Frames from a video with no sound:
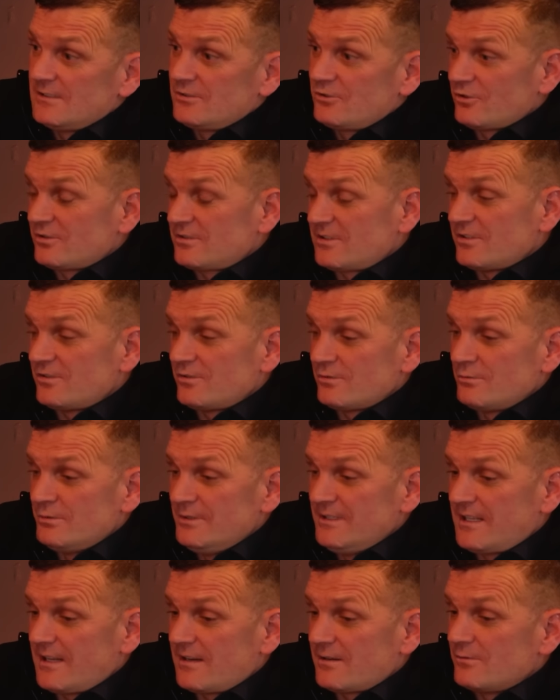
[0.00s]
Just as you
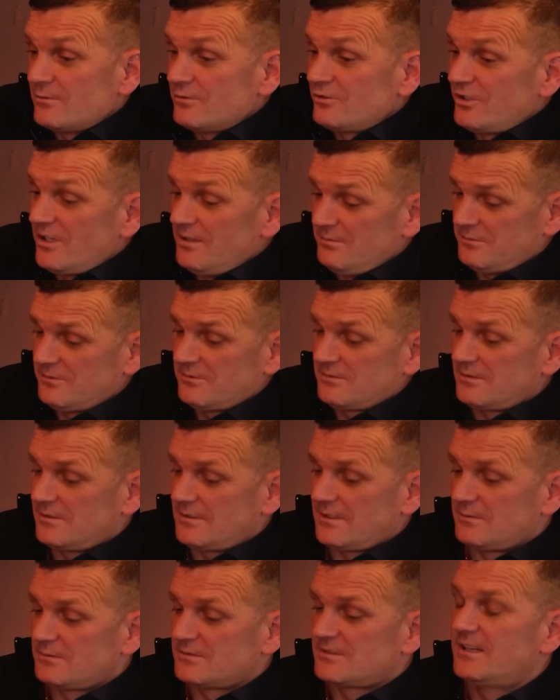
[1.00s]
went to the Good Shepherds,
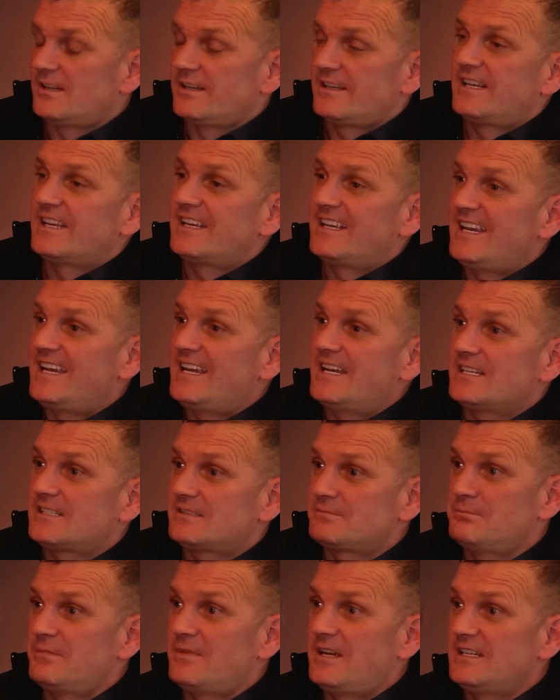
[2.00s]
there was like a
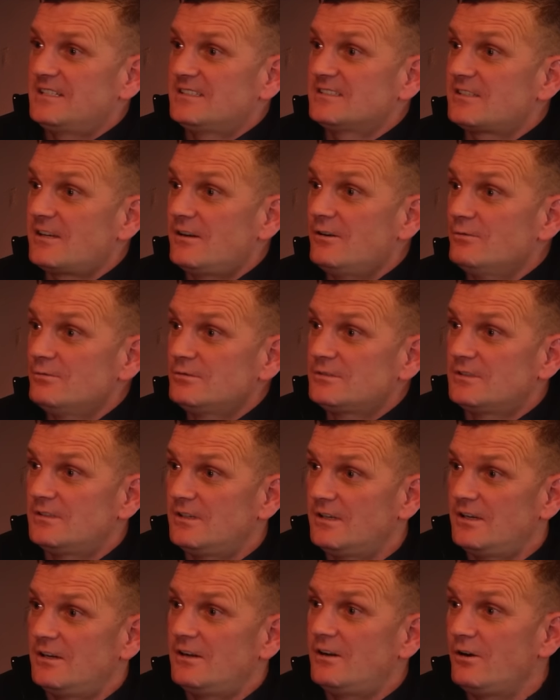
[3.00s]
gate man's house, a